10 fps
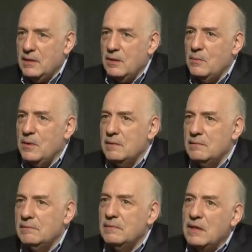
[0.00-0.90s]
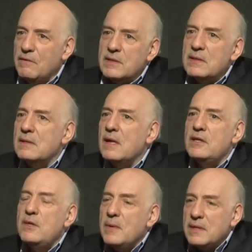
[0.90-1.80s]
that will give us a
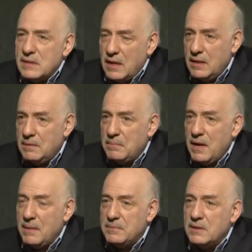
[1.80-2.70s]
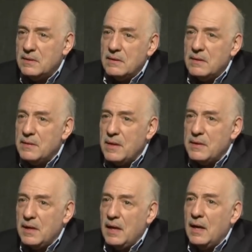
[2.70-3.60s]
new insight, perhaps, into their
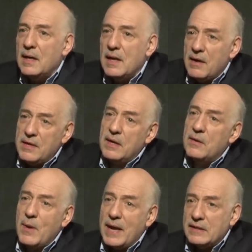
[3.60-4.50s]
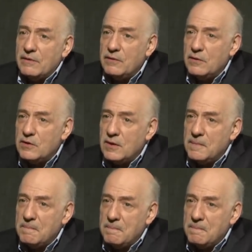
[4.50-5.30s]
thinking and how they're going to act in future.